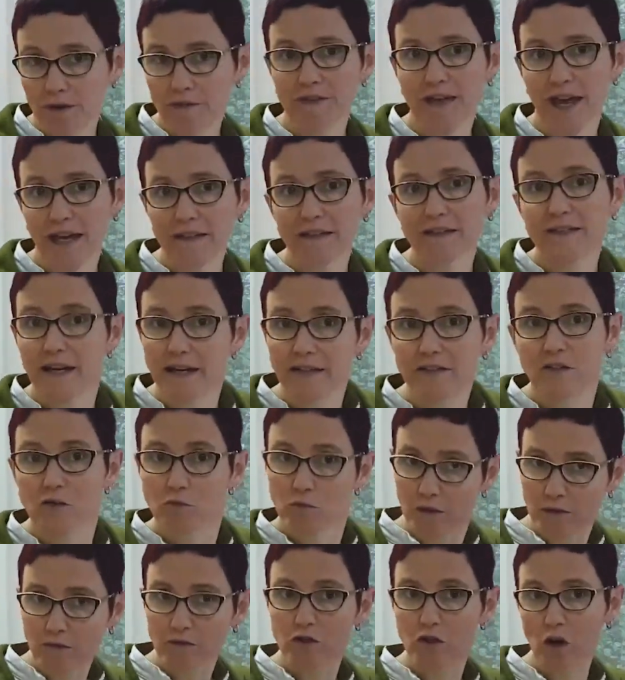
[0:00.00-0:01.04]
of that test.
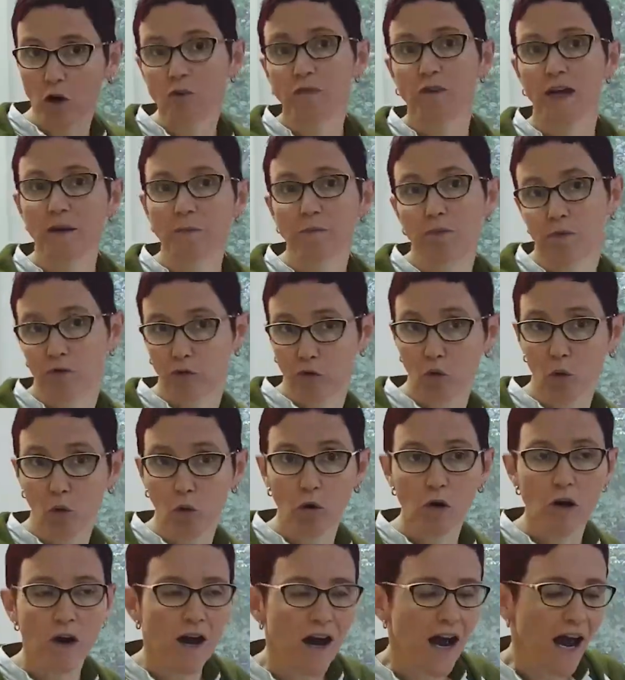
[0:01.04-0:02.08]
We've shown that
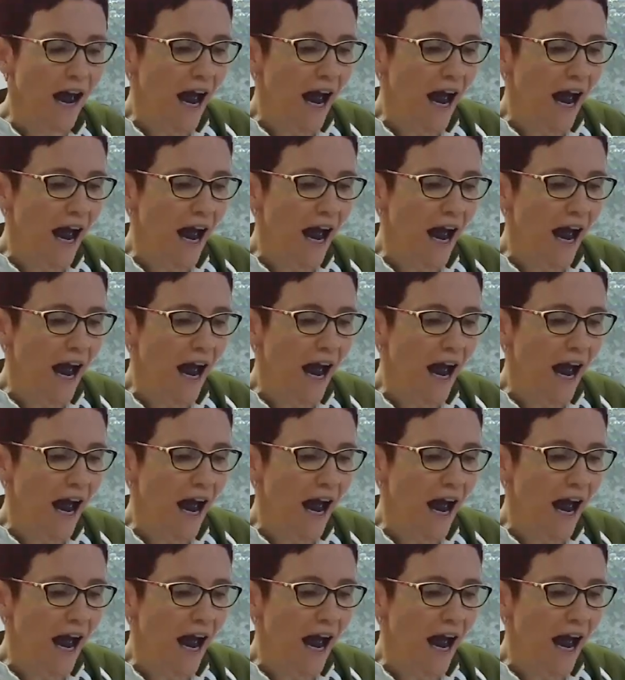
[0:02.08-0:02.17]
before.